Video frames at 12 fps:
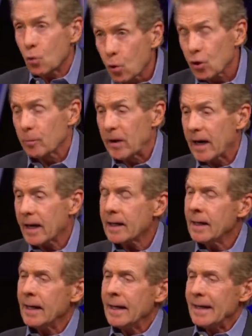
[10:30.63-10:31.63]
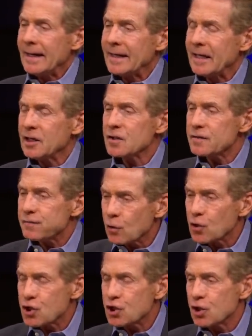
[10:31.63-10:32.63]
quarterback in his
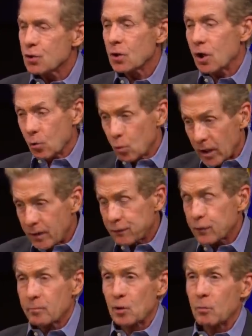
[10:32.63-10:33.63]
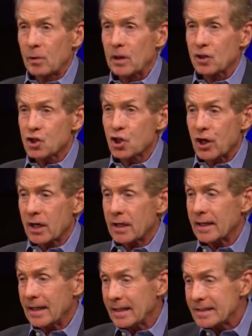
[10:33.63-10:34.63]
first year away from Bill Belichick
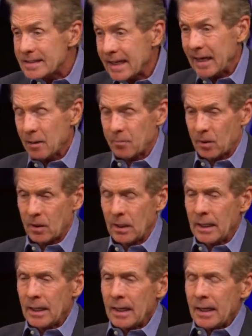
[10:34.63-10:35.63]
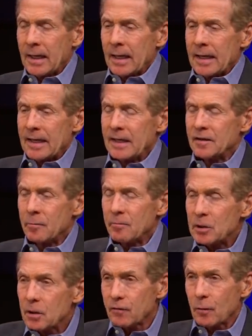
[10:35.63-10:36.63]
in Tampa. In the
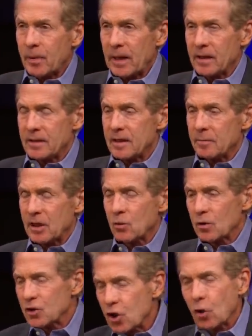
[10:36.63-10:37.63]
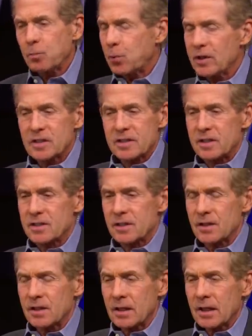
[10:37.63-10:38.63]
middle of a pandemic with no
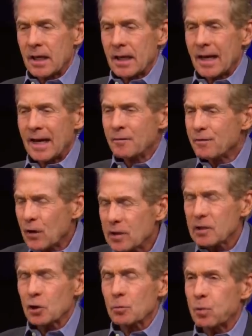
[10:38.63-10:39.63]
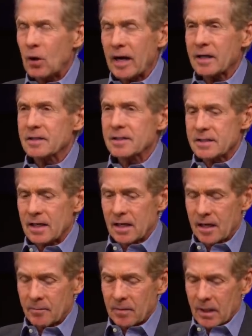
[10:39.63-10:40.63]
preseason and very little practice
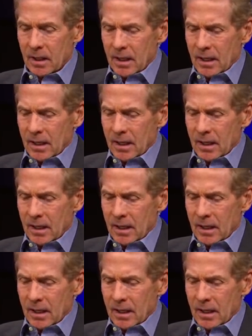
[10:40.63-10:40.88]
time,